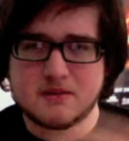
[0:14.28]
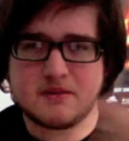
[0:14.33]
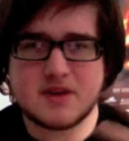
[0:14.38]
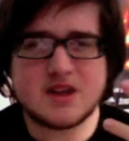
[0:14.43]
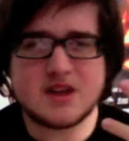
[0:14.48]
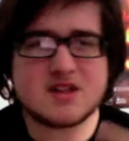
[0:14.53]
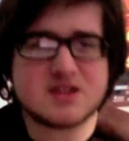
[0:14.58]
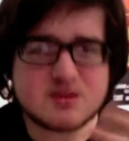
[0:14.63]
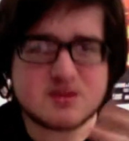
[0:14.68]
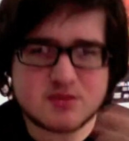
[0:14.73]

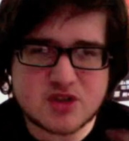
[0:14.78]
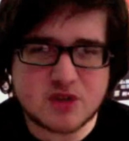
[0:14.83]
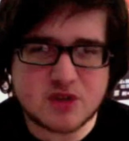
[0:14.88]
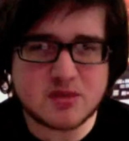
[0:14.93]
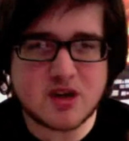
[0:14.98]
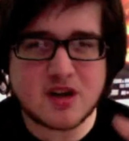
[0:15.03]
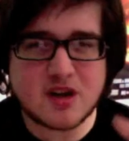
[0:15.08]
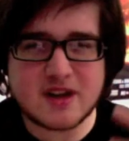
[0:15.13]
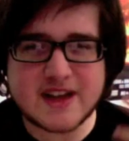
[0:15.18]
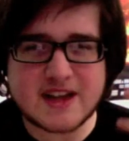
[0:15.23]
sometimes
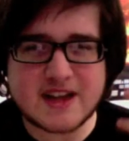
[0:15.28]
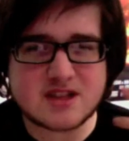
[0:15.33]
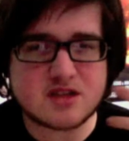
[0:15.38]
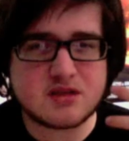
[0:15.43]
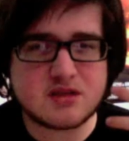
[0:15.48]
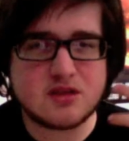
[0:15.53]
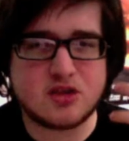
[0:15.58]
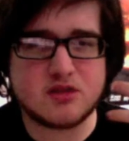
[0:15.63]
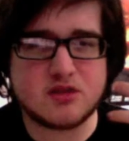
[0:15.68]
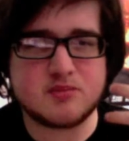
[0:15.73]
I get
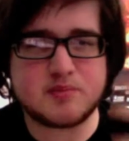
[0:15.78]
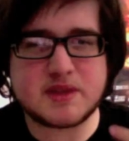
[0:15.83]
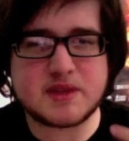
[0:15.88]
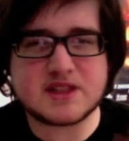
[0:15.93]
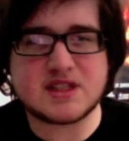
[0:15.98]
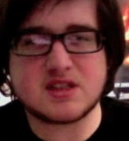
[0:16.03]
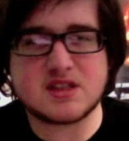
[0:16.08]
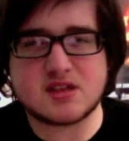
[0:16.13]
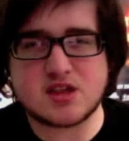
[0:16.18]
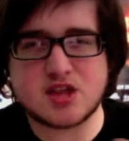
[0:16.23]
not
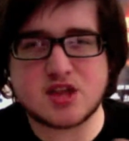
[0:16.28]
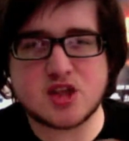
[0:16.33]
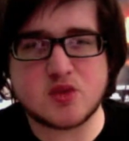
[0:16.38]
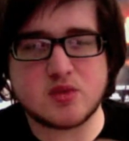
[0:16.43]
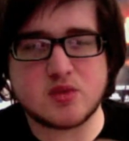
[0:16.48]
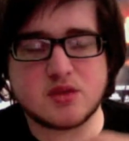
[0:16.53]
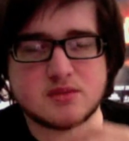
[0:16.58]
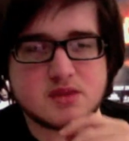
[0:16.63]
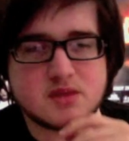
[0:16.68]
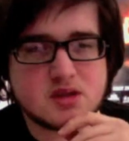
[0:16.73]
busy to do
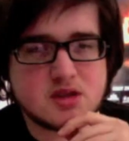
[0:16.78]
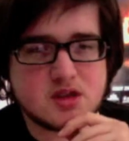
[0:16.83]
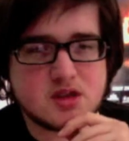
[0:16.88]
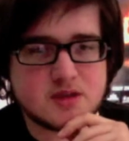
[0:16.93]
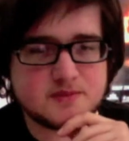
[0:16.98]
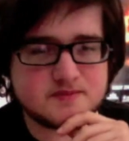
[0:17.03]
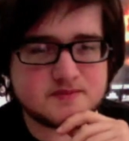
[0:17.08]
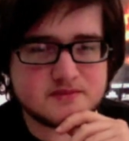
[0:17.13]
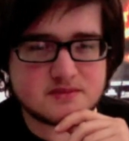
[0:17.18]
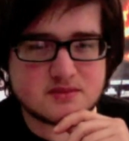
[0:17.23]
them,
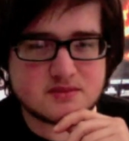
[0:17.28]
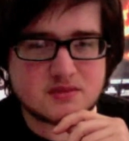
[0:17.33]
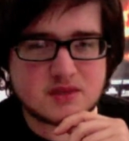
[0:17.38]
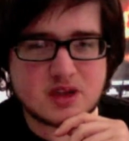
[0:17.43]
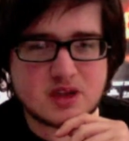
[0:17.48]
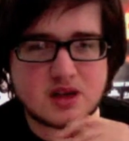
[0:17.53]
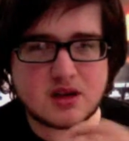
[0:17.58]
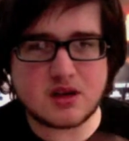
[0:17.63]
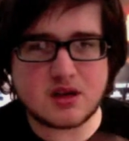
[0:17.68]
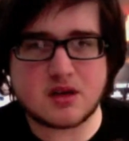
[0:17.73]
and
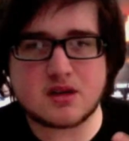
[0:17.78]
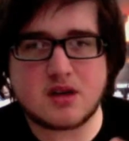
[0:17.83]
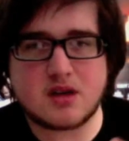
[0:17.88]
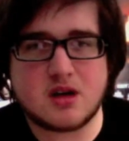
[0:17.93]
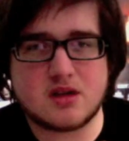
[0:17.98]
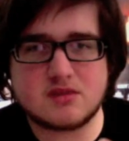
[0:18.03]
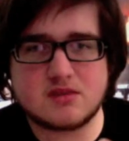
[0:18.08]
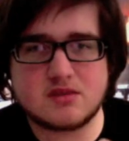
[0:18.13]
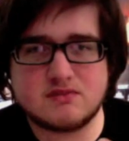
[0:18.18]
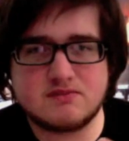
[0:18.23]
I
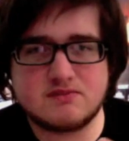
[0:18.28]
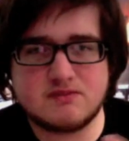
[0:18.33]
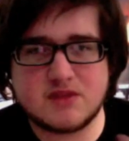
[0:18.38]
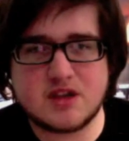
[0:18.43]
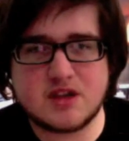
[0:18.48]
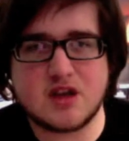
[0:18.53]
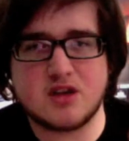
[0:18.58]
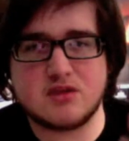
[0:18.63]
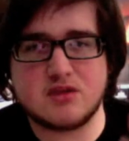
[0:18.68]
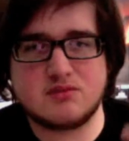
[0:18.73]
can't,
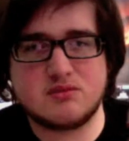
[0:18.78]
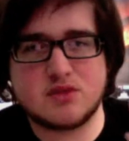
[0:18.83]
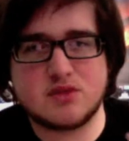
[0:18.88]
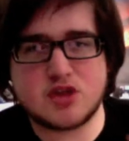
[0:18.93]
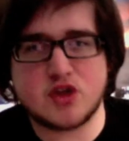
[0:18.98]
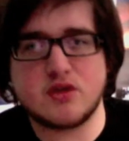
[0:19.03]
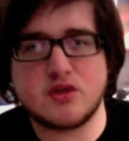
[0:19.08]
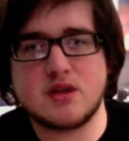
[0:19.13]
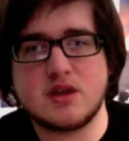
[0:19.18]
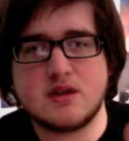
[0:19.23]

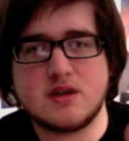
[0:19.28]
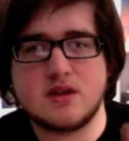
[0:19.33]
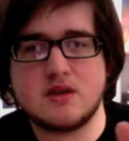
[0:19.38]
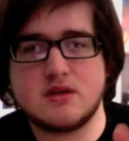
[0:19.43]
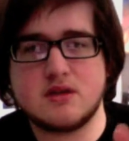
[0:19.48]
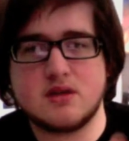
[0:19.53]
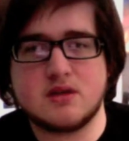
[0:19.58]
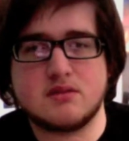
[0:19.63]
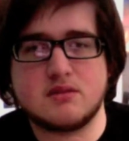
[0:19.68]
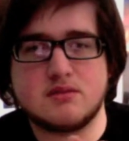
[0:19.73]
do it
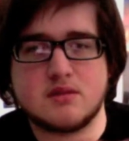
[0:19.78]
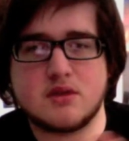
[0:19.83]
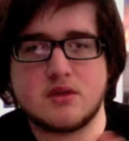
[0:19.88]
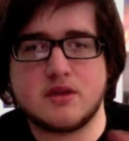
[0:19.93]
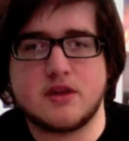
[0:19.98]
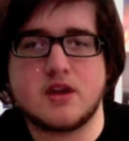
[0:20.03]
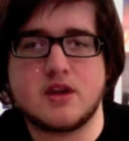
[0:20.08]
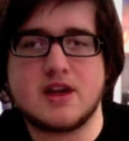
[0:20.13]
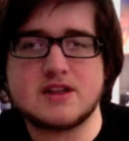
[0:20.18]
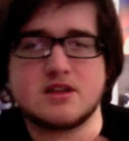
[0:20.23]

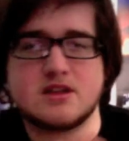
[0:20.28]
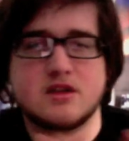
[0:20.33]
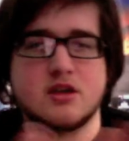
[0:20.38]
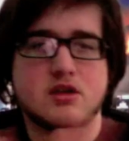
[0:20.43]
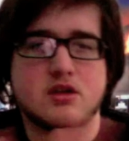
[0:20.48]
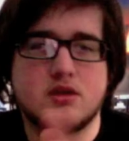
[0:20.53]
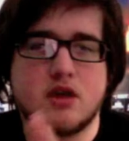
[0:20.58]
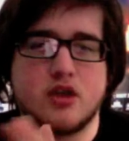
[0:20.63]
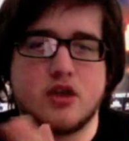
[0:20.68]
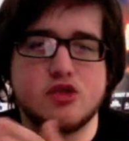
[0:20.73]

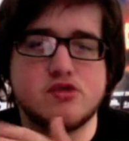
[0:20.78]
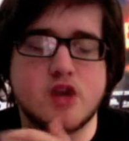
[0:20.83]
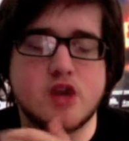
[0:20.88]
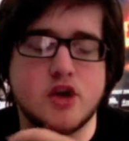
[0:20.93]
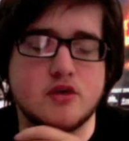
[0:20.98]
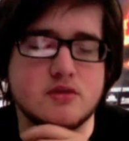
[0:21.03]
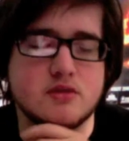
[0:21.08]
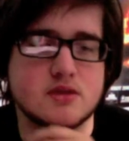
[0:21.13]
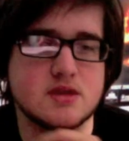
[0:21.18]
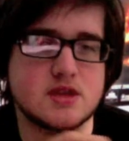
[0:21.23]
on their
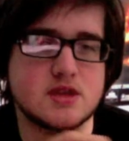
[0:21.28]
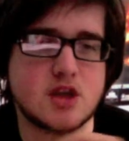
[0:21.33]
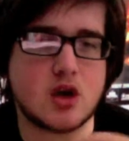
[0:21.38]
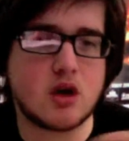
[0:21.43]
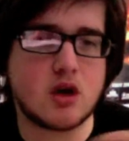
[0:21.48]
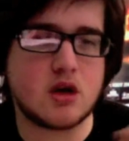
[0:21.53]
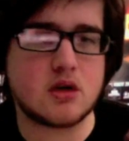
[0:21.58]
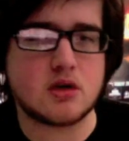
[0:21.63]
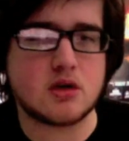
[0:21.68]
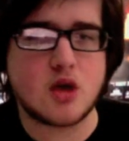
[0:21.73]
own.
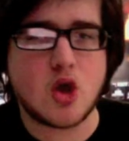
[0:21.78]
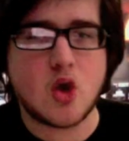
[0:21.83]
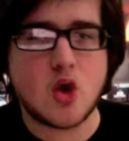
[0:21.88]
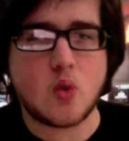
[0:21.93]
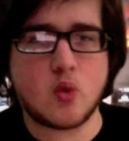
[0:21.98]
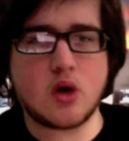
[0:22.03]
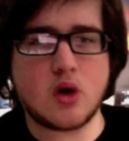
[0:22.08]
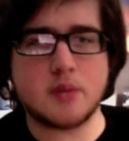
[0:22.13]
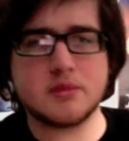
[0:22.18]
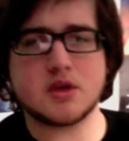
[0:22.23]

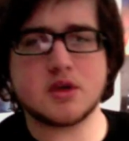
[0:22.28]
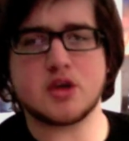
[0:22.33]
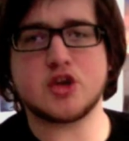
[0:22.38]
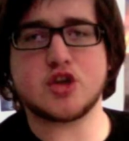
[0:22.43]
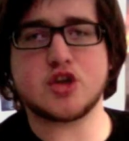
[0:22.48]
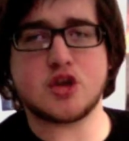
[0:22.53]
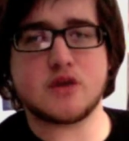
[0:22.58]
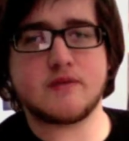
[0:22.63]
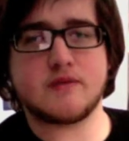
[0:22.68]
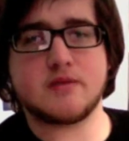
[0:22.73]
What I'm gonna
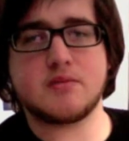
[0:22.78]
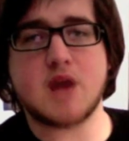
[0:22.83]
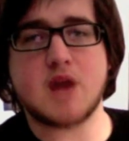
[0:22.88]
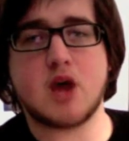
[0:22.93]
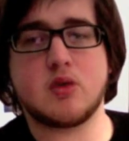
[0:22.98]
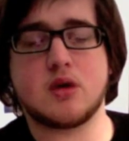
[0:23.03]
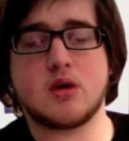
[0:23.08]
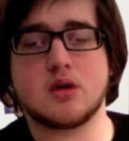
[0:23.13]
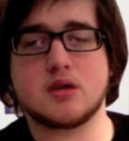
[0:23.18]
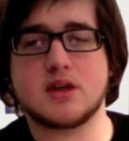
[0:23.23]
do from
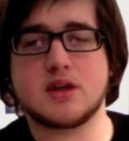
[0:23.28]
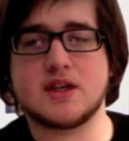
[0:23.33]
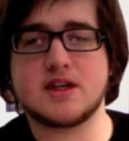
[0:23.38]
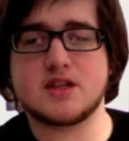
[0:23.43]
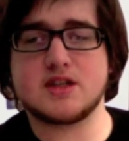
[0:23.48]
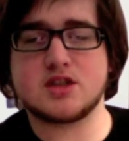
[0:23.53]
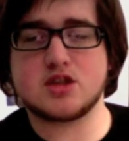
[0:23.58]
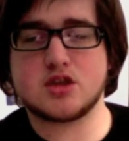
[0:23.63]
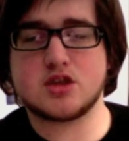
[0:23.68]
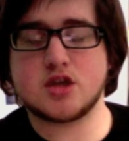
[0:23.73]
now on
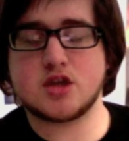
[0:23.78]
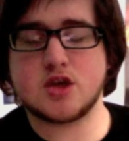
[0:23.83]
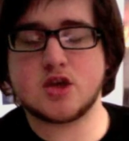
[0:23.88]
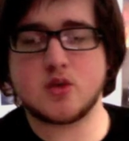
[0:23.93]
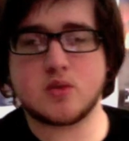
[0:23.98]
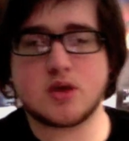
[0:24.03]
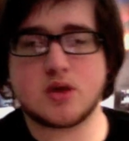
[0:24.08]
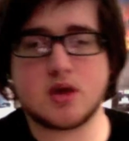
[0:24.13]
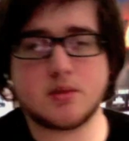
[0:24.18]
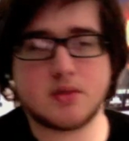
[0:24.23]
is
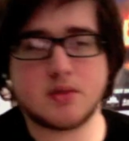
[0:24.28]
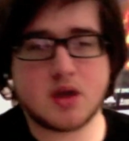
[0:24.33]
to